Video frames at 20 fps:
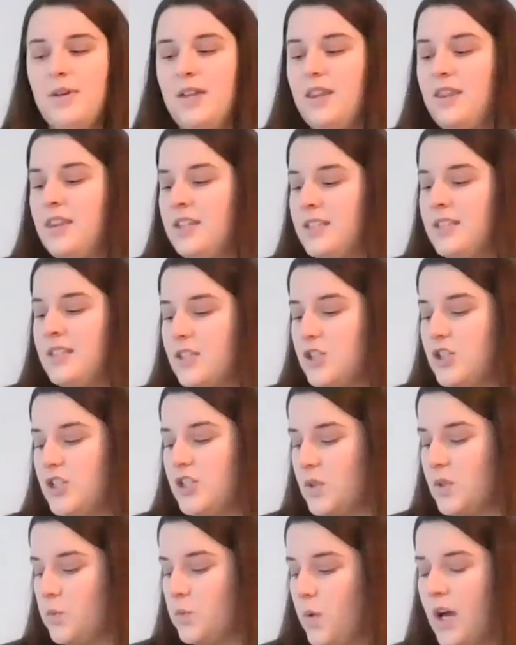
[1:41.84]
This is
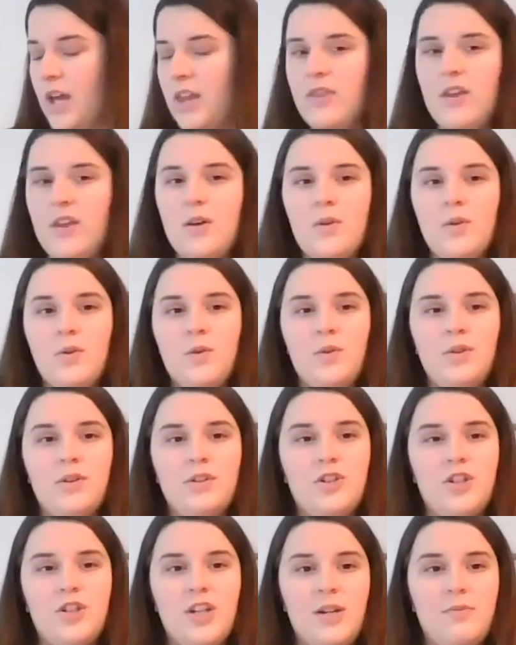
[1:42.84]
just one, though,
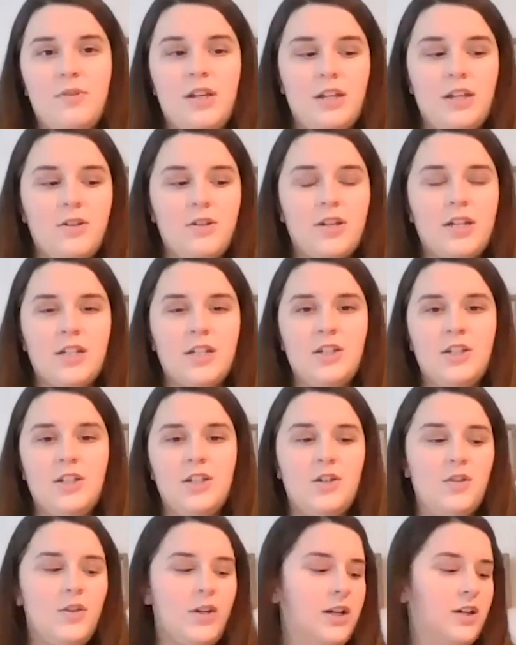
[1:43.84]
shape that you can
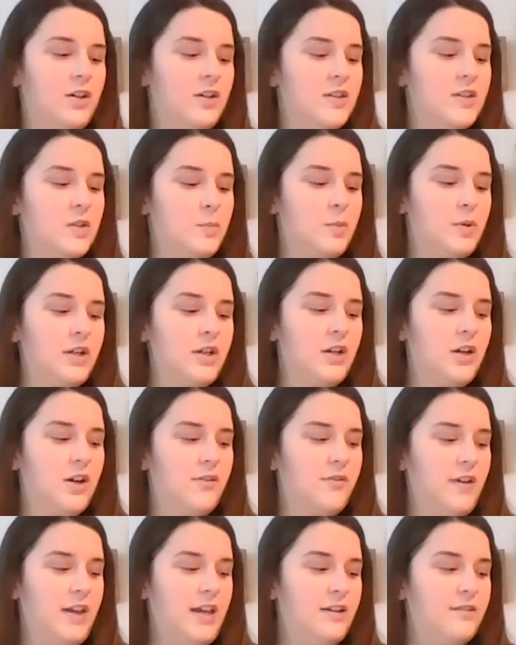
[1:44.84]
do. I also printed
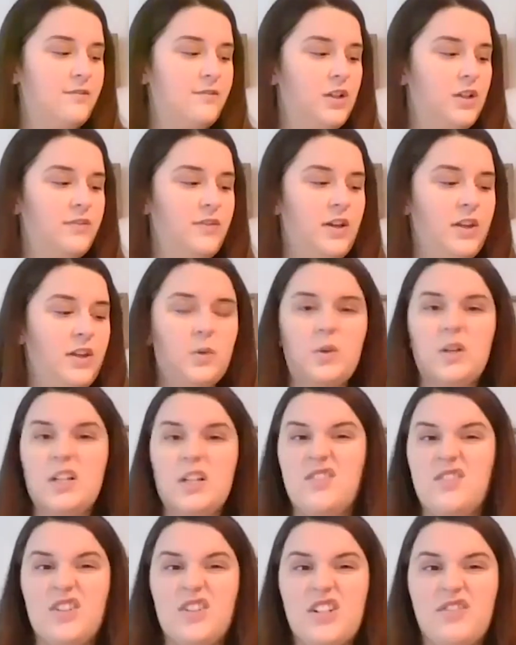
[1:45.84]
off a handful of other
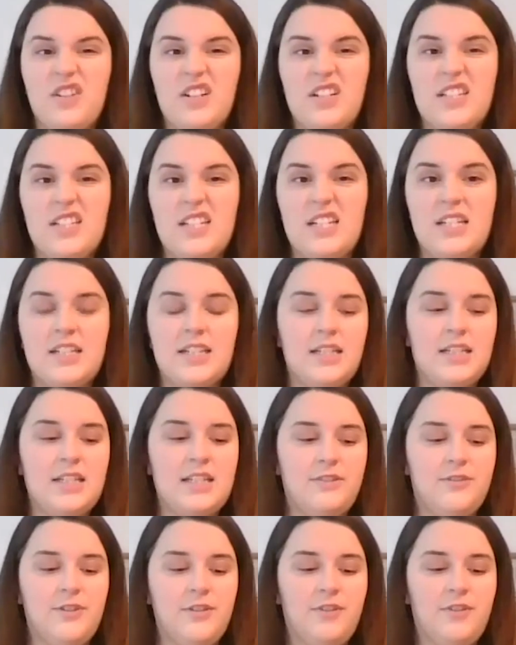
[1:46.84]
ones for different seasons,
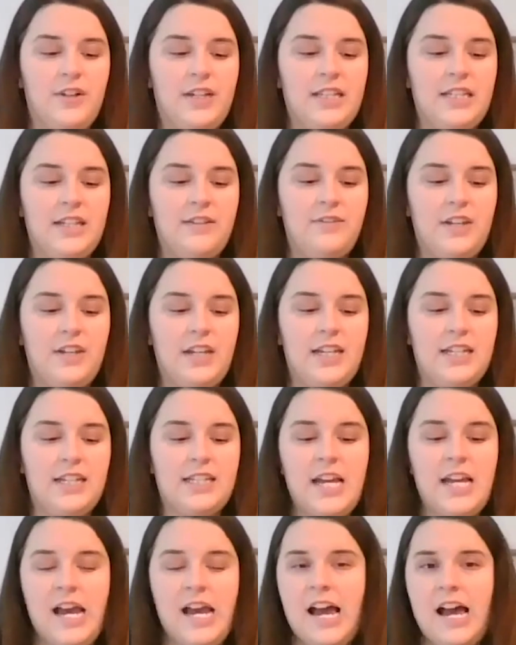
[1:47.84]
different
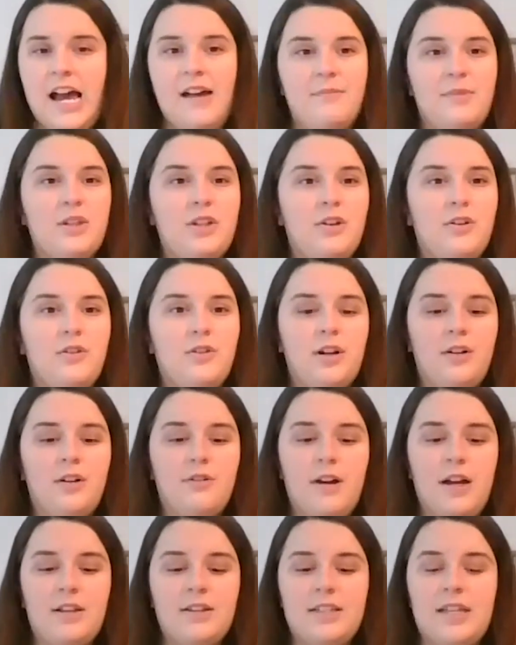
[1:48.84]
festivities. You know,
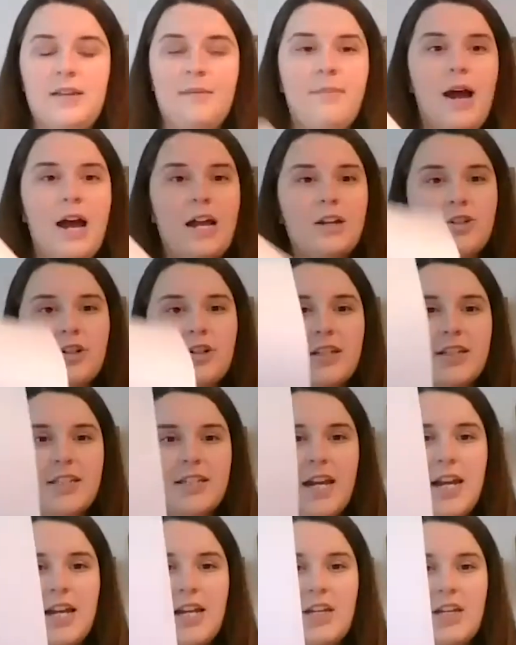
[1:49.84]
around St. Patrick's
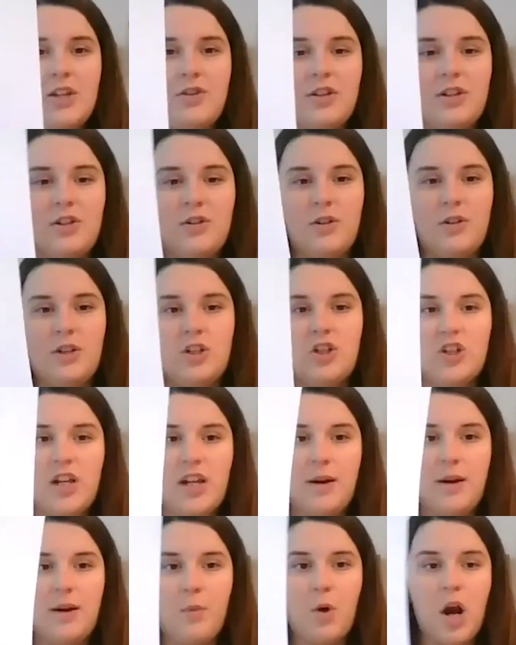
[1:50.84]
Day, you could do a
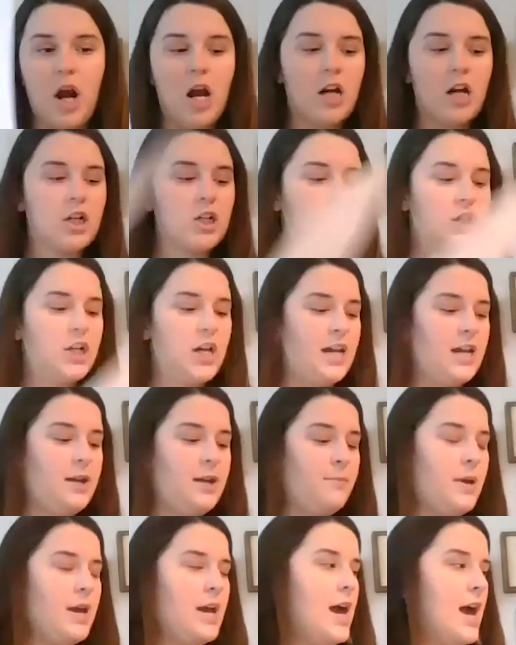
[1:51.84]
shamrock
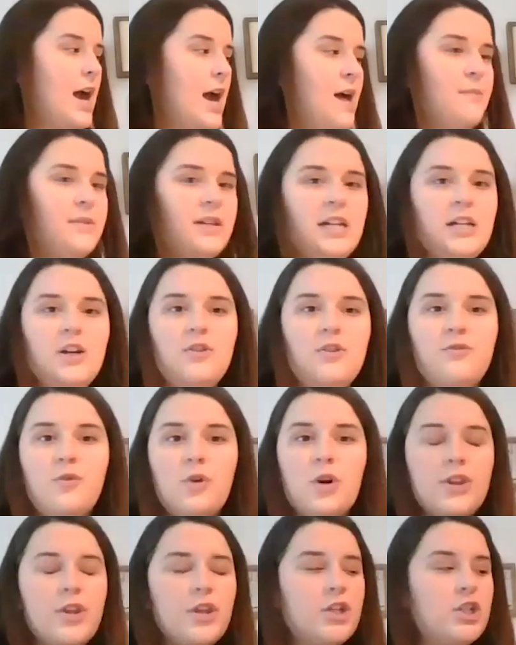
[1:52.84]
shape. And I know
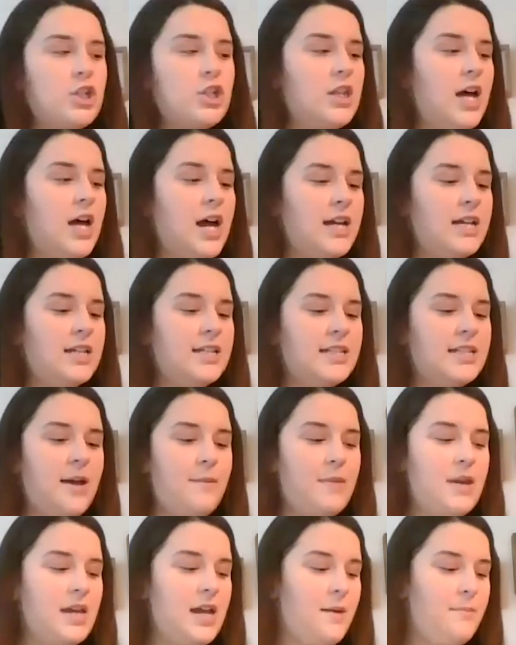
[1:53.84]
4th of July is
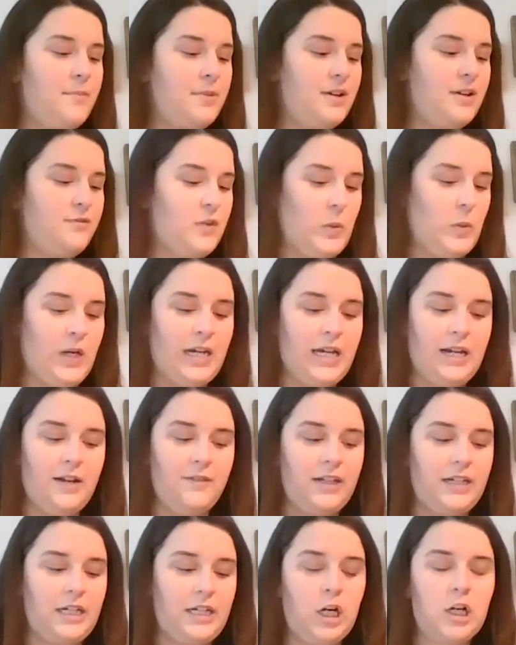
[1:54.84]
coming up, and if you want kind of like a